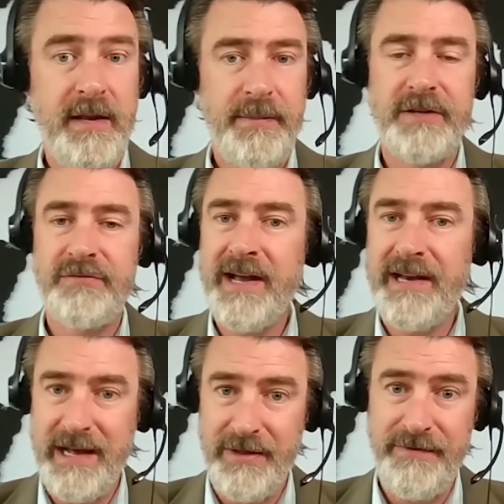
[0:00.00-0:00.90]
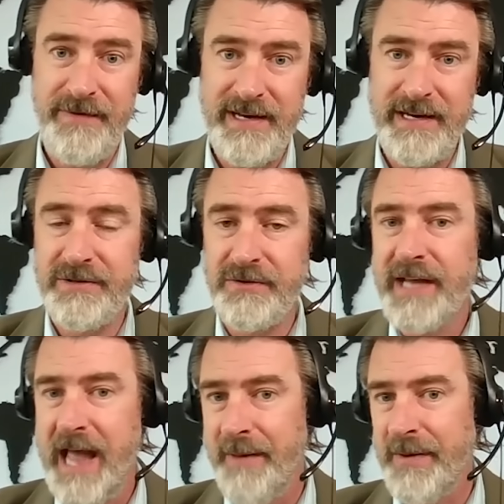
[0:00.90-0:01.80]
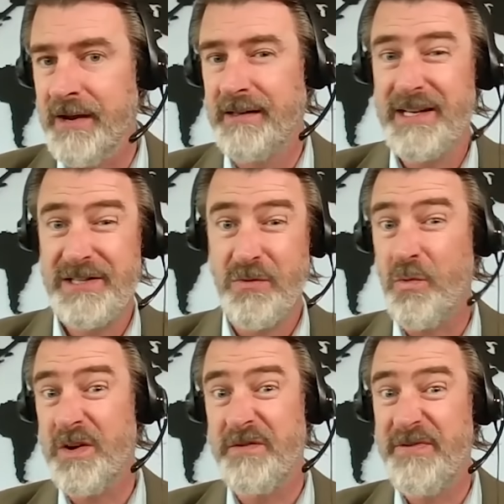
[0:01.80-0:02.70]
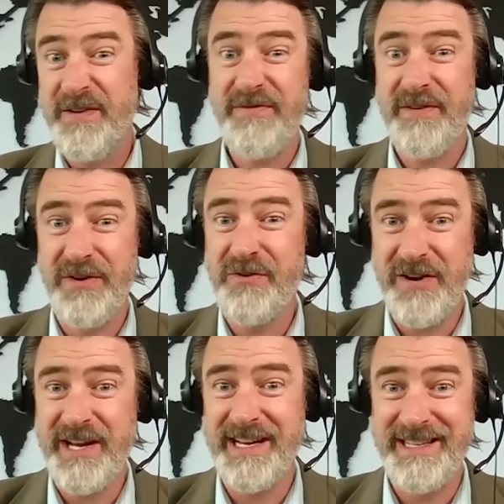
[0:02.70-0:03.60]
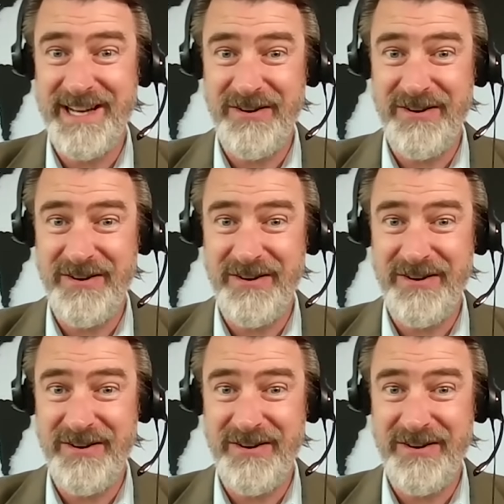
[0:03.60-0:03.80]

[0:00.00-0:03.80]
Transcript: because right now the fighting is only happening on less than one fifth of Ukrainian